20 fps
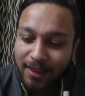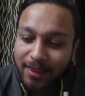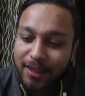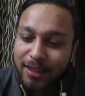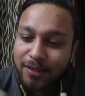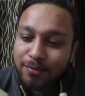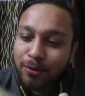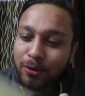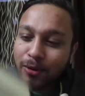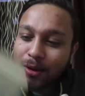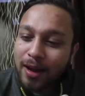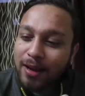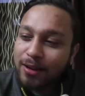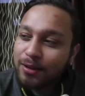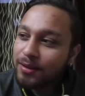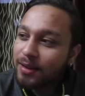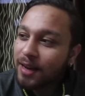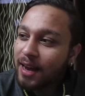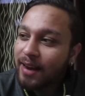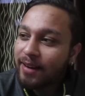this book i
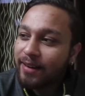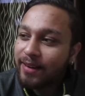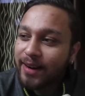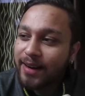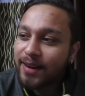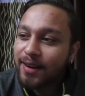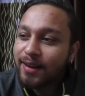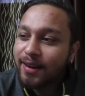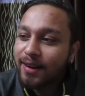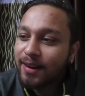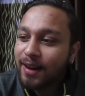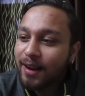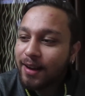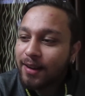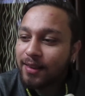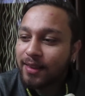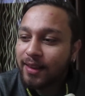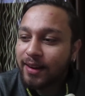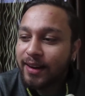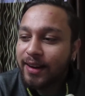i read it in
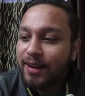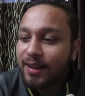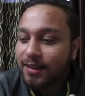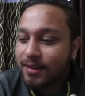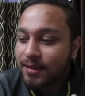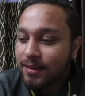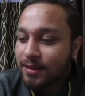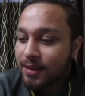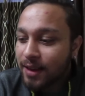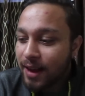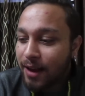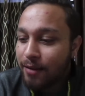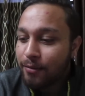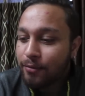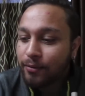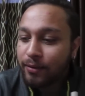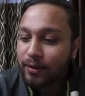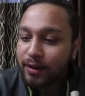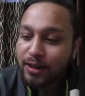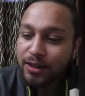like three days i
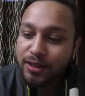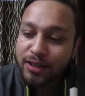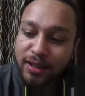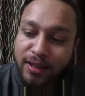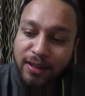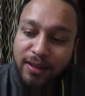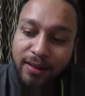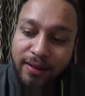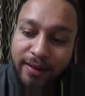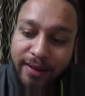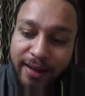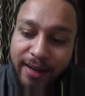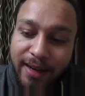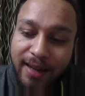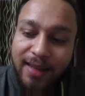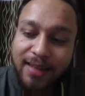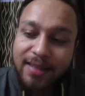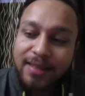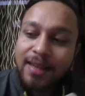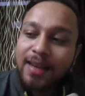finished it in three
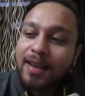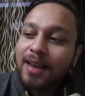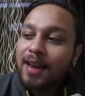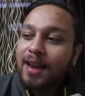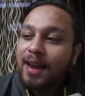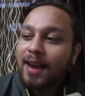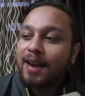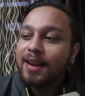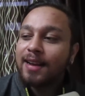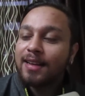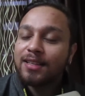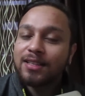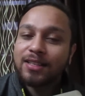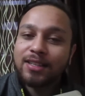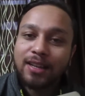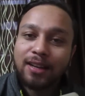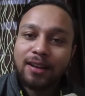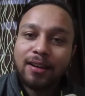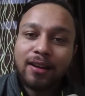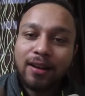days and I
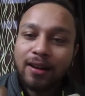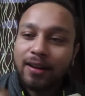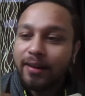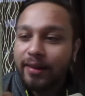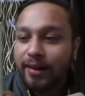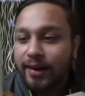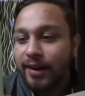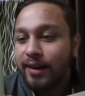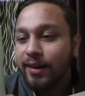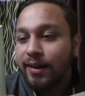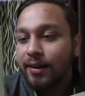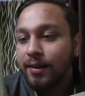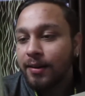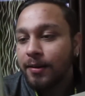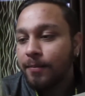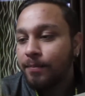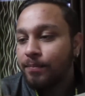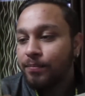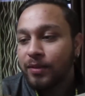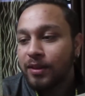still read
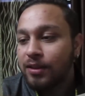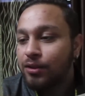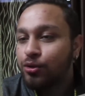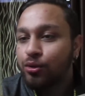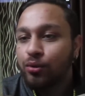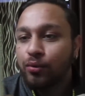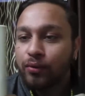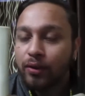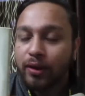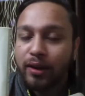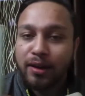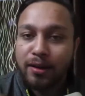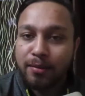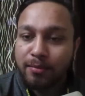it. It's so fucking